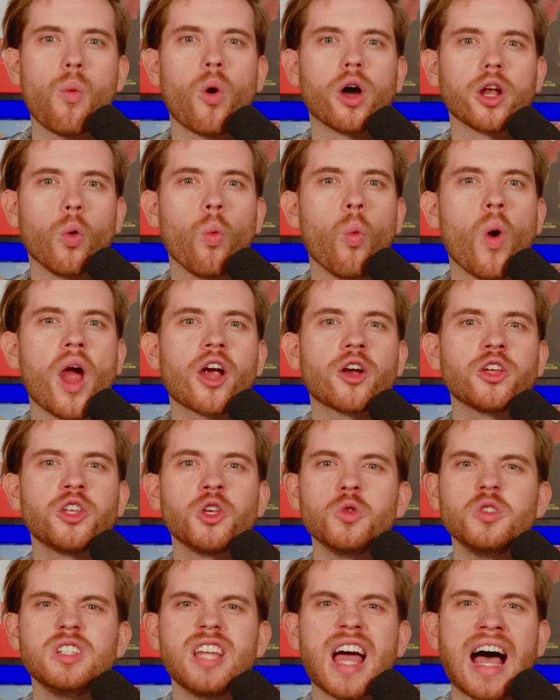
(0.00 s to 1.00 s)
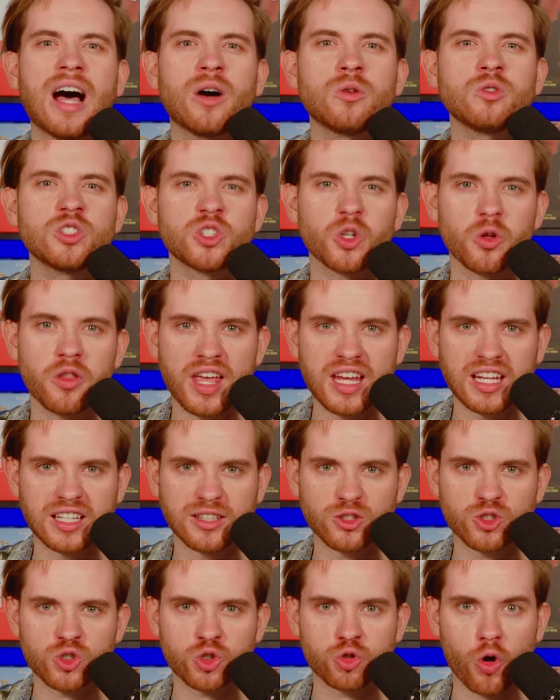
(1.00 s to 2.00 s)
want to wear you down so they can
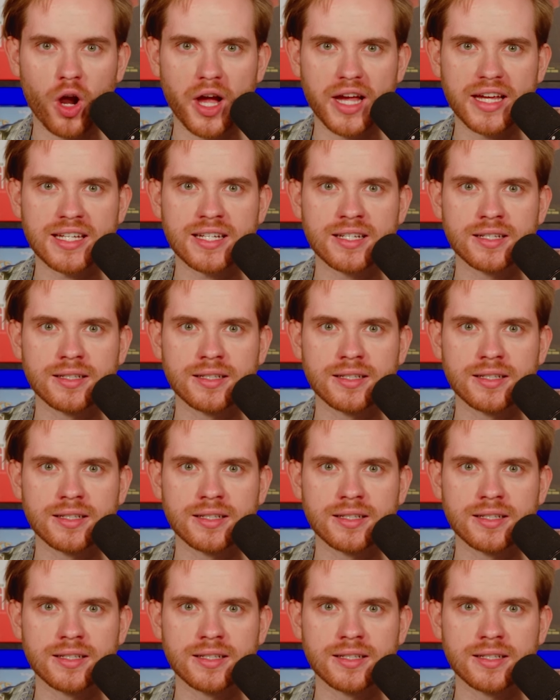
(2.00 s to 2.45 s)
strike.